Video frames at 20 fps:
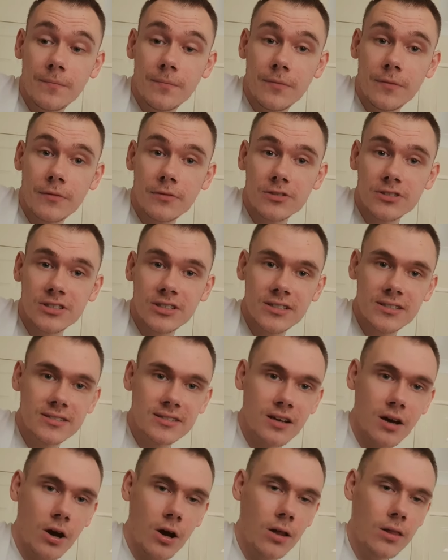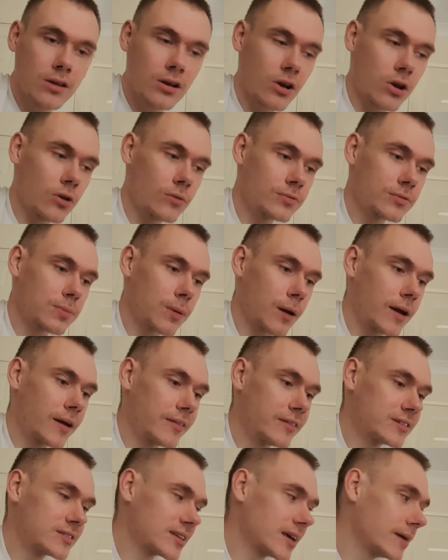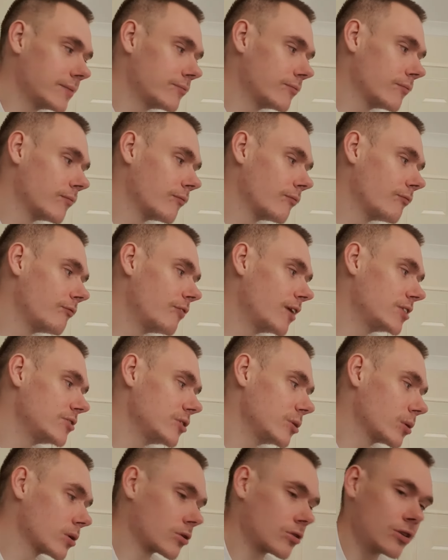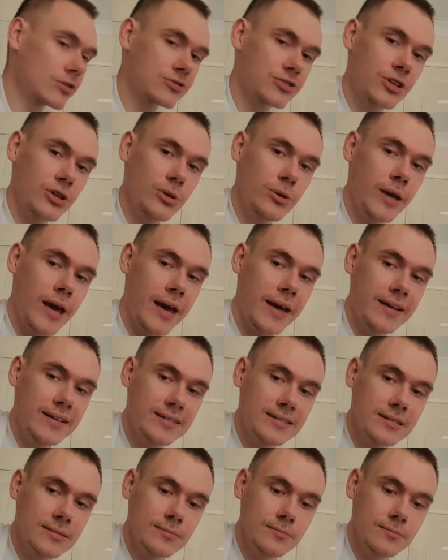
which is all the clubs playing in the same venue across 2 days.